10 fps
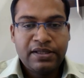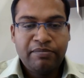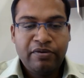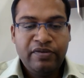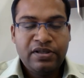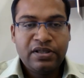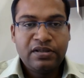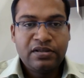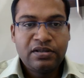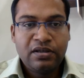
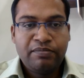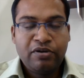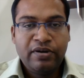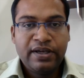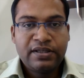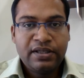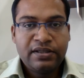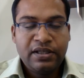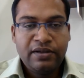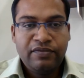provisions
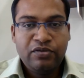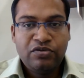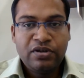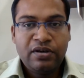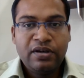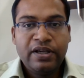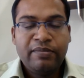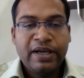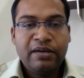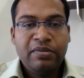progresses in the future, there
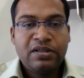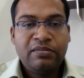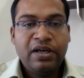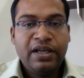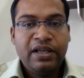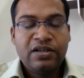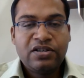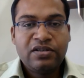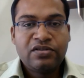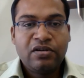might be some
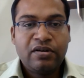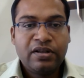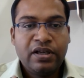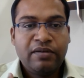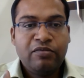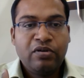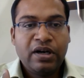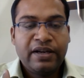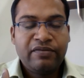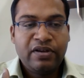litigations or there more
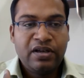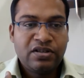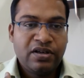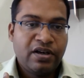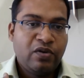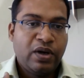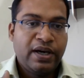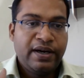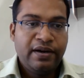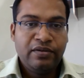clarification
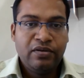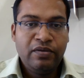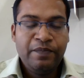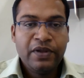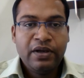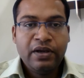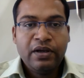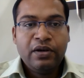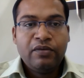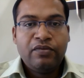required
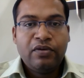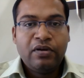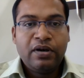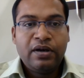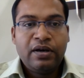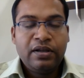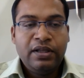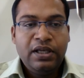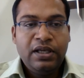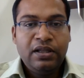for
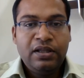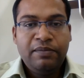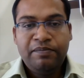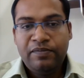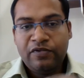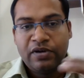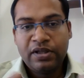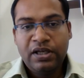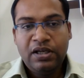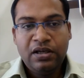the
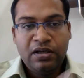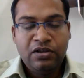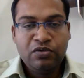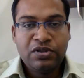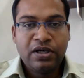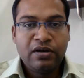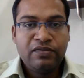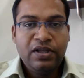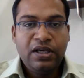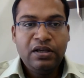user
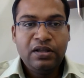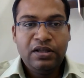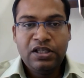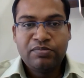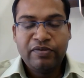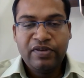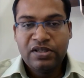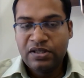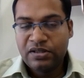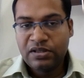of these
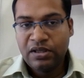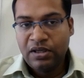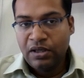provisions.